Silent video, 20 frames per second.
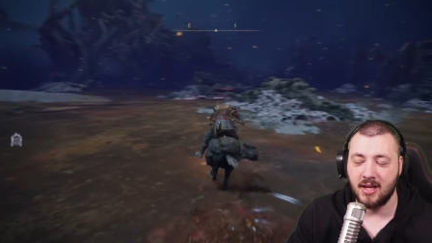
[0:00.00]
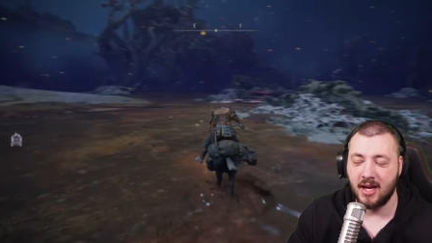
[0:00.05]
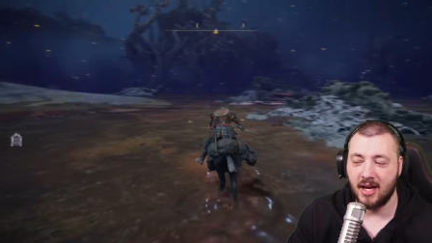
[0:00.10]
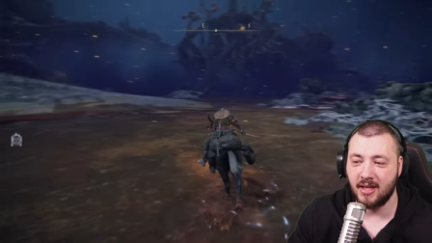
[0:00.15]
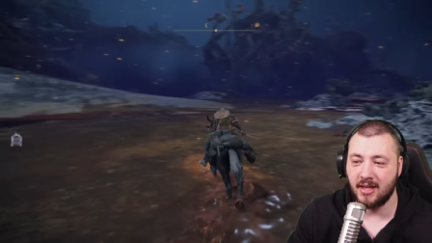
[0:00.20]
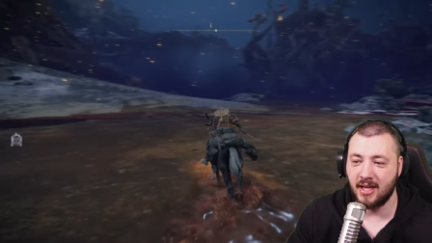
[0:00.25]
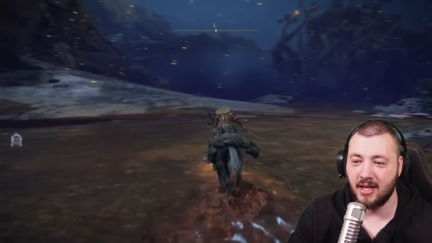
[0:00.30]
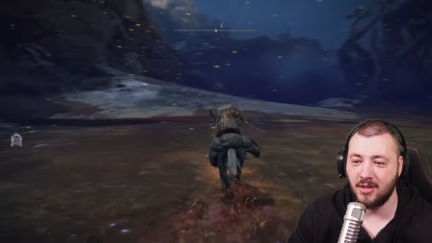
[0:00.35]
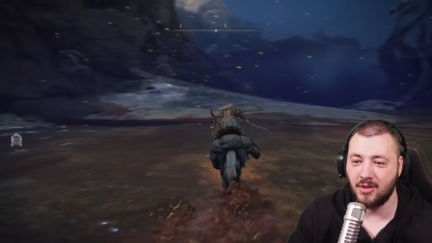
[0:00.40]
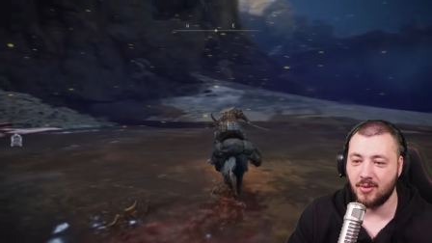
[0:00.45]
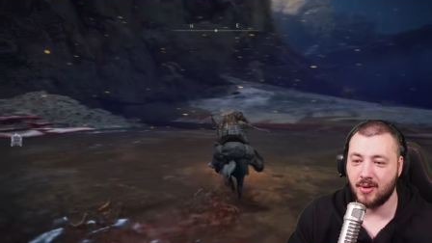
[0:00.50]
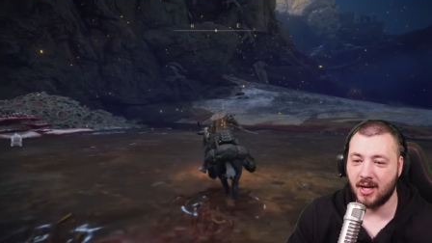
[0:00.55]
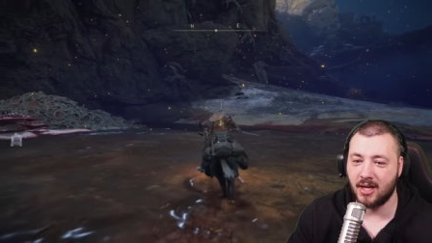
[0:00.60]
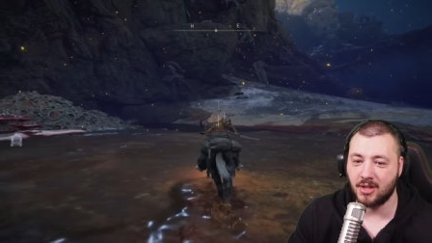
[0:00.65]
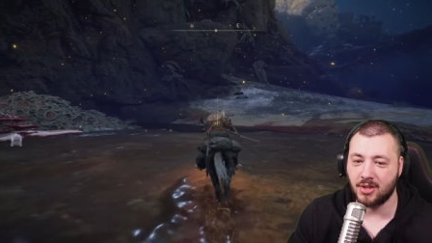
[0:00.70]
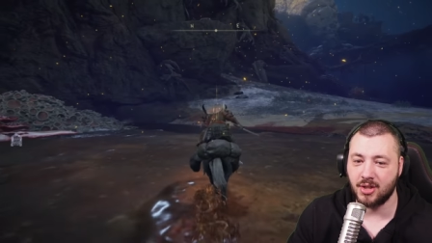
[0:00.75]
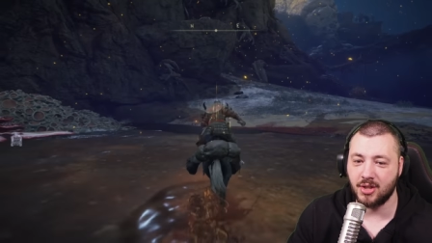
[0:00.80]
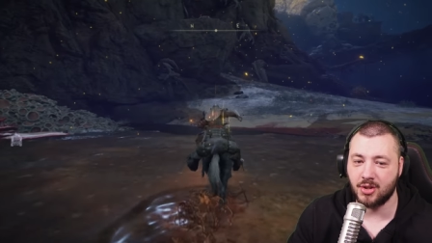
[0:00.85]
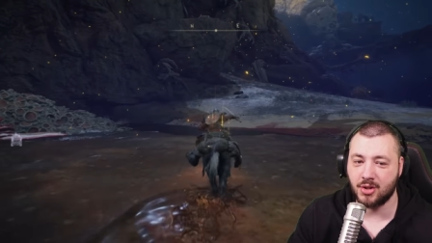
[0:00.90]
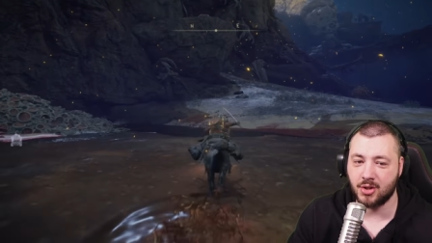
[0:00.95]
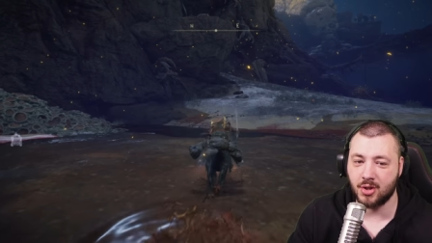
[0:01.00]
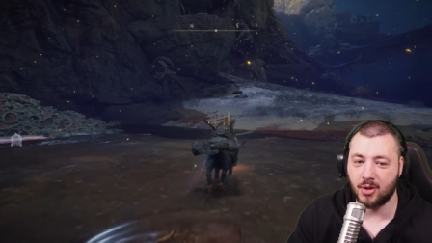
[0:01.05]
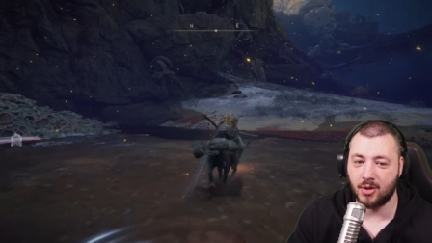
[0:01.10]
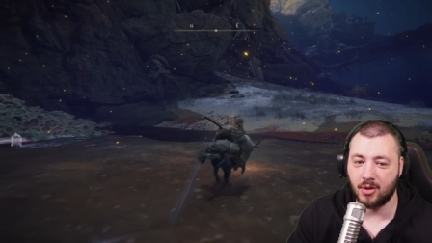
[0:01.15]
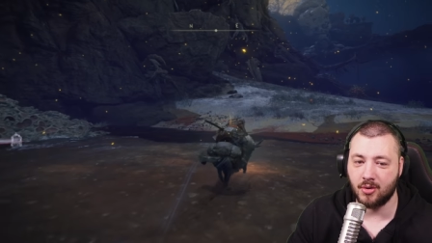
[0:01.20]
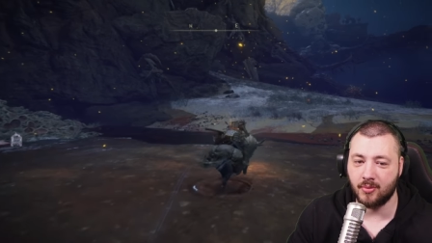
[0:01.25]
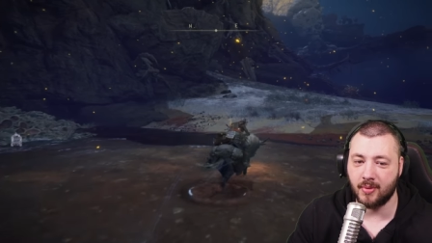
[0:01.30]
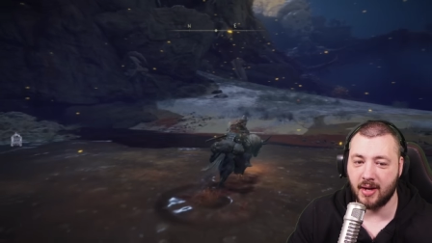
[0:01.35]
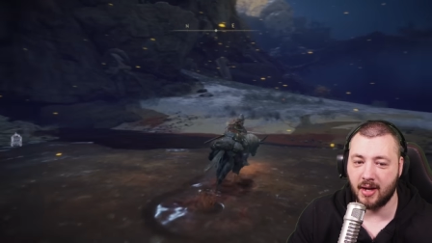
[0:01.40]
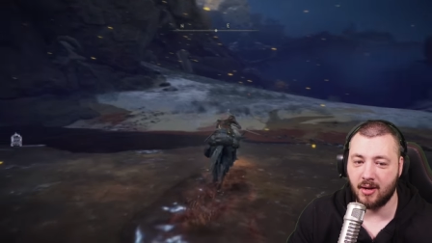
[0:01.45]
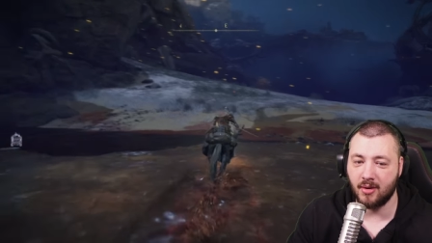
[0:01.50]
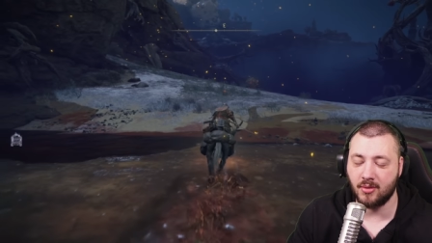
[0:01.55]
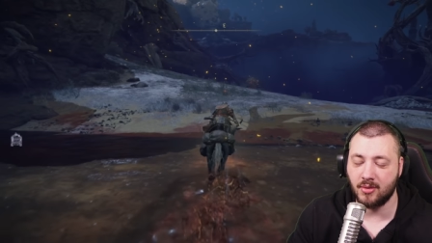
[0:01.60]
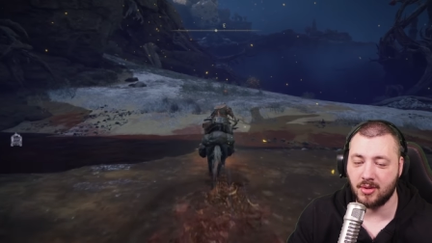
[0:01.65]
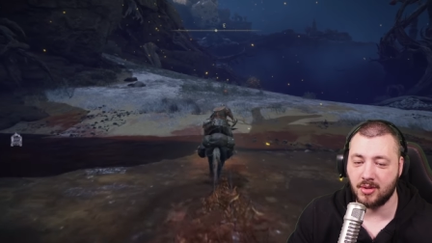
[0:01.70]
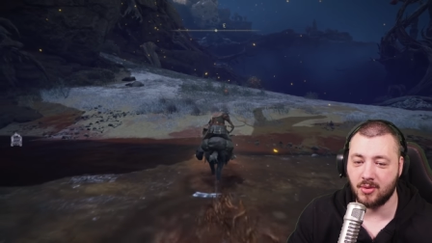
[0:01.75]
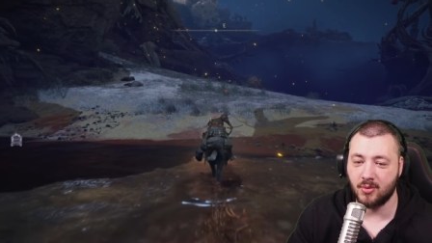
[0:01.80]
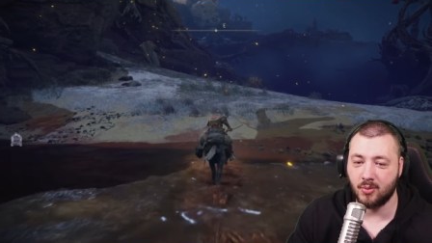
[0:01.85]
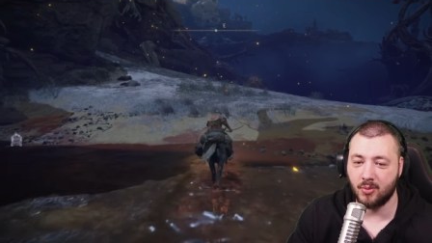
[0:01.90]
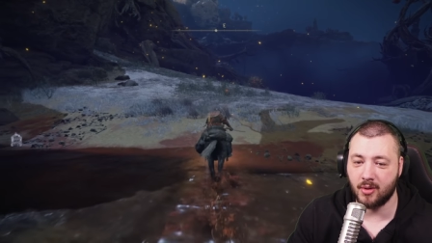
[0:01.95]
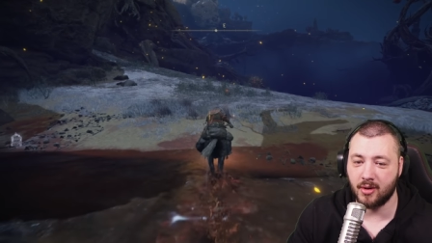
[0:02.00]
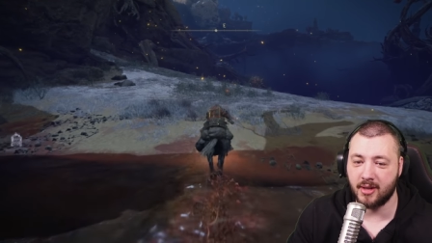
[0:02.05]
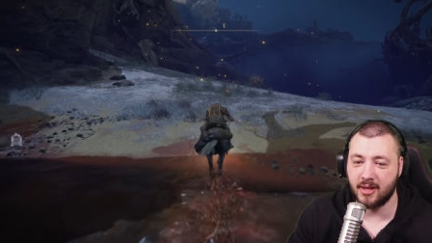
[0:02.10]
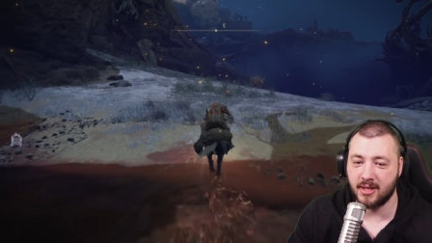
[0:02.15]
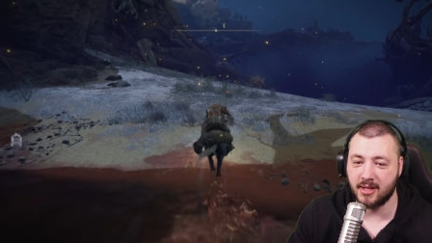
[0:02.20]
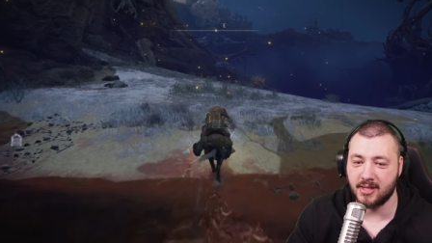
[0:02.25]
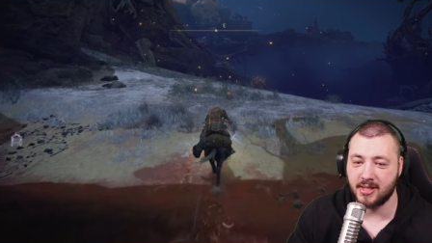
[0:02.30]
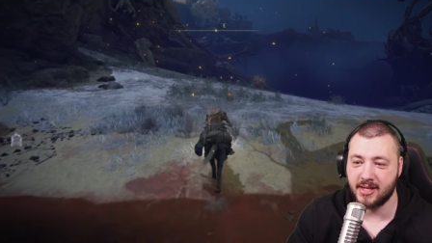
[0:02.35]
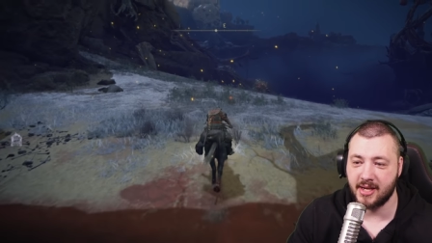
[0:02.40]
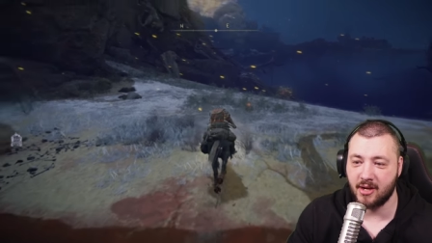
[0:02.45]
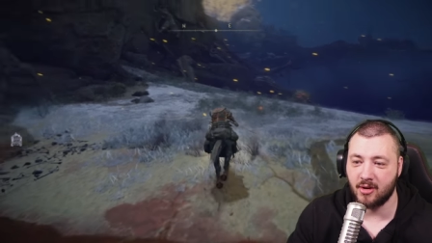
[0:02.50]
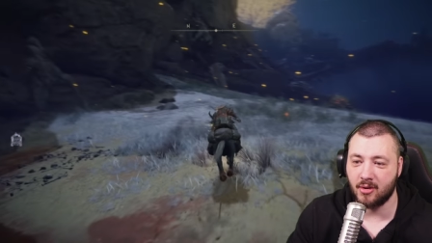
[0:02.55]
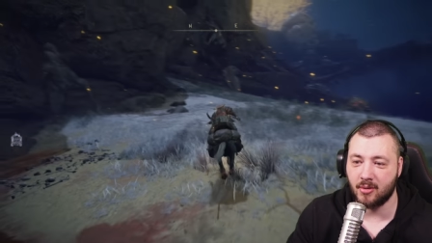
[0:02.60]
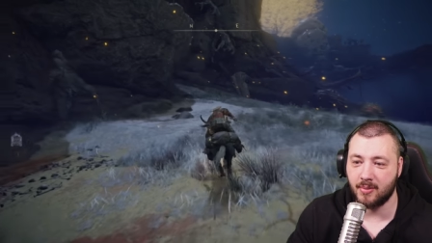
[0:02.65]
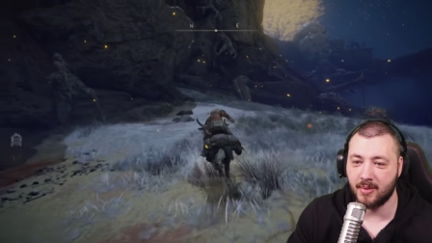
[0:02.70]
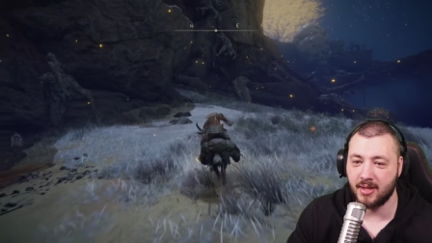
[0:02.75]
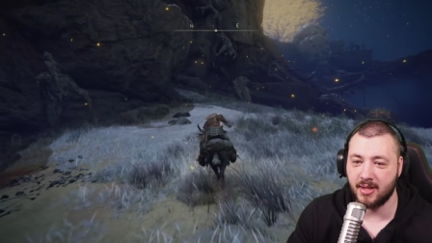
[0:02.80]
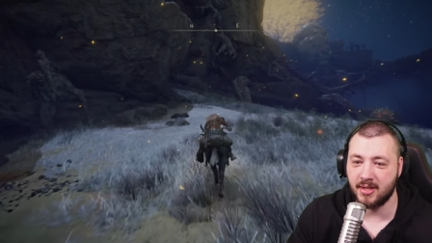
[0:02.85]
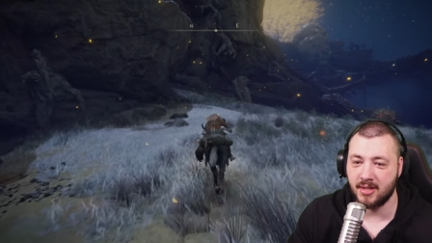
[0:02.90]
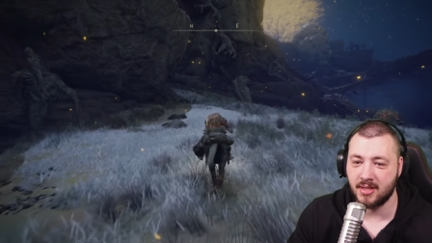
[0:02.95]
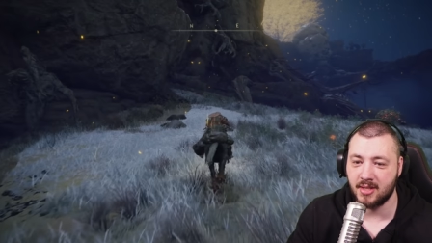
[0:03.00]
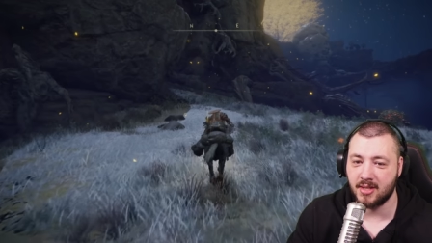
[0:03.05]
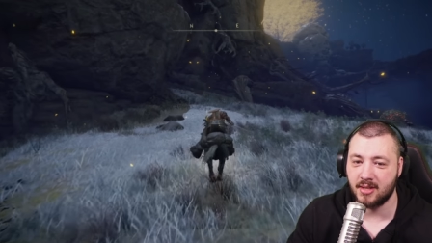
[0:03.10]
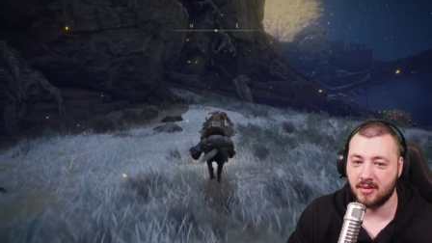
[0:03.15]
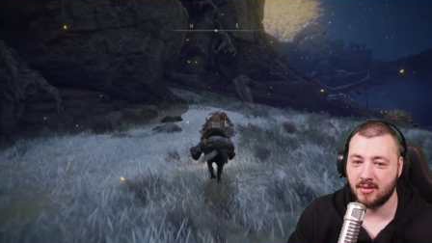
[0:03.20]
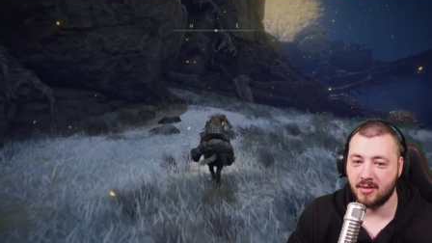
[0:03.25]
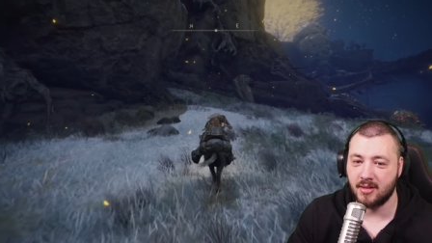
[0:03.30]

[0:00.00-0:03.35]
And then you actually turn around where the scarab is